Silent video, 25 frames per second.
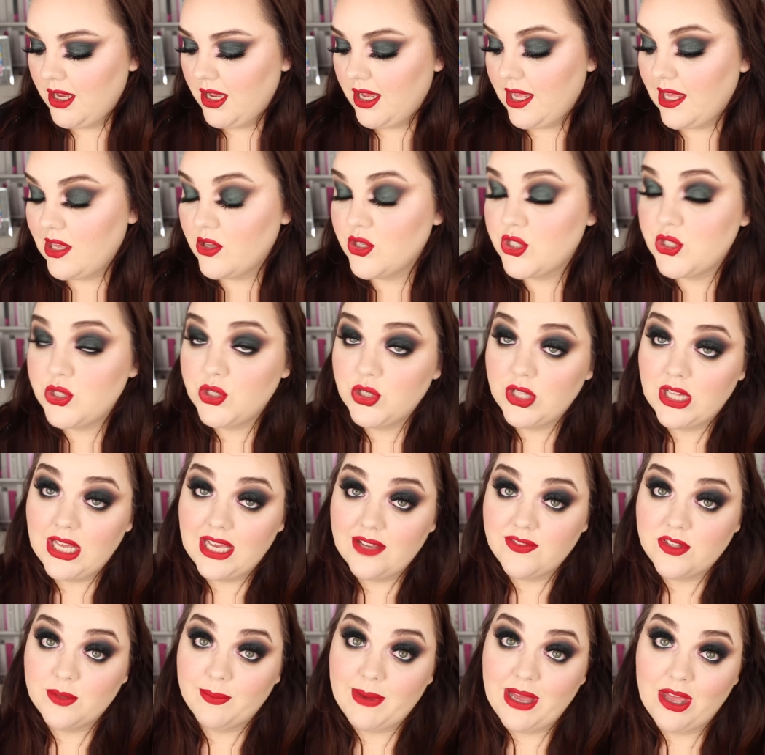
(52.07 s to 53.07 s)
I also do
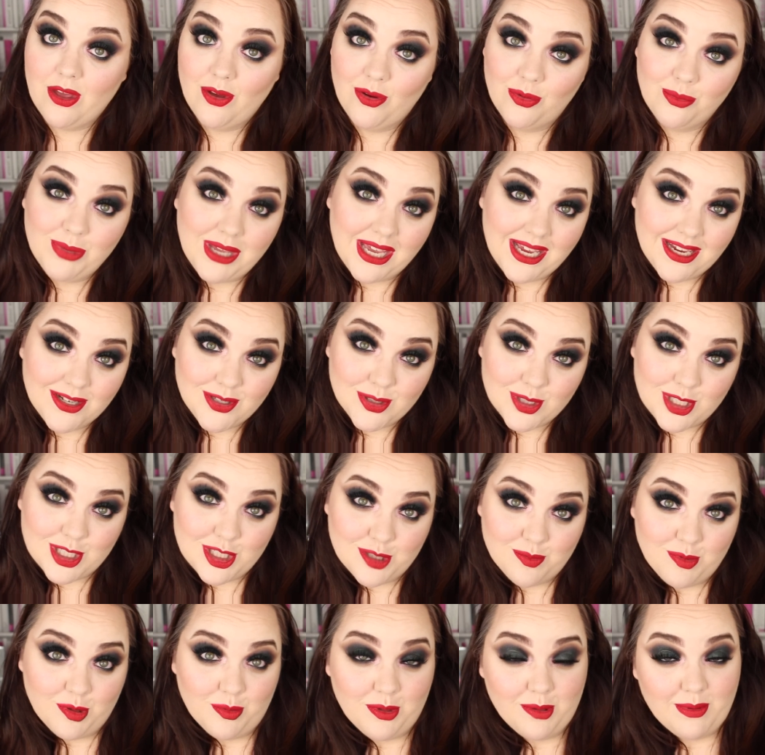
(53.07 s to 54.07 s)
lives on my own page, which
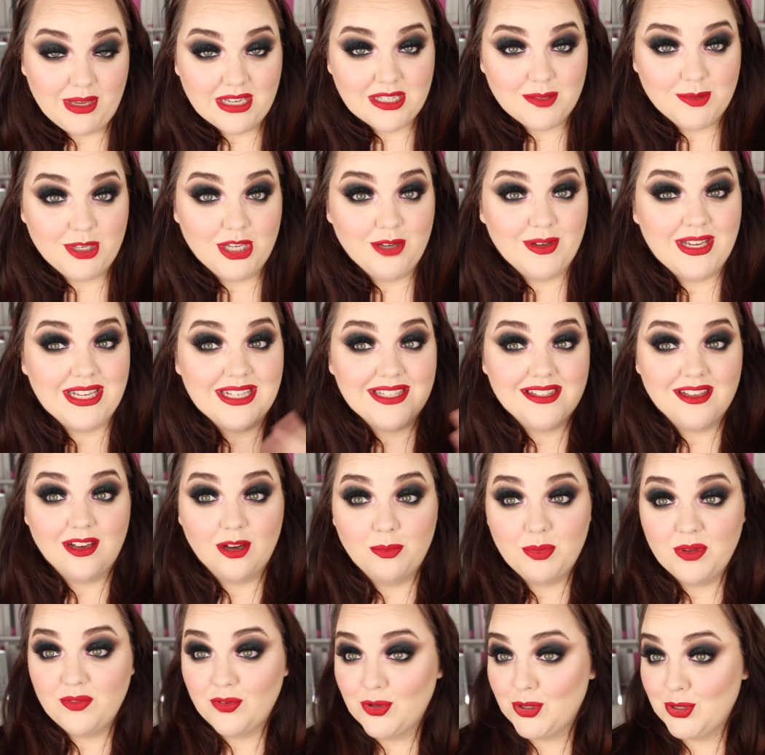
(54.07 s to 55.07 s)
is Bex Beauty, so
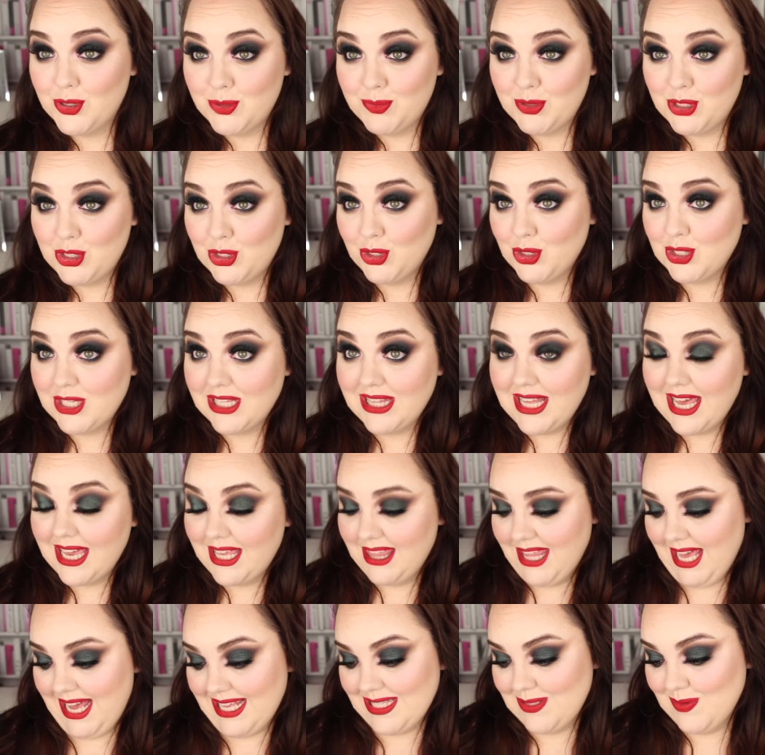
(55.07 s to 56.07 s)
I'll be sure to
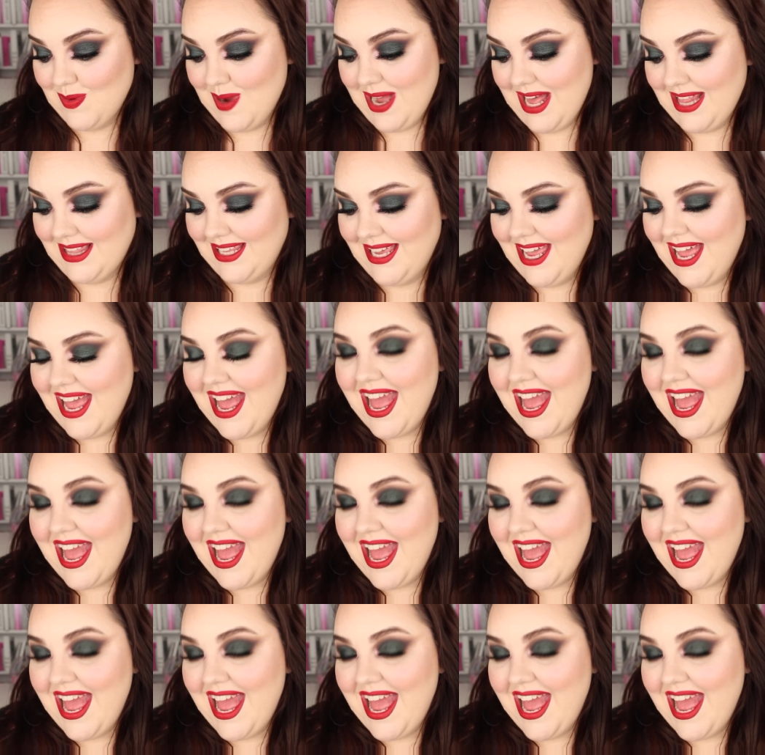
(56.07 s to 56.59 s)
like that as well.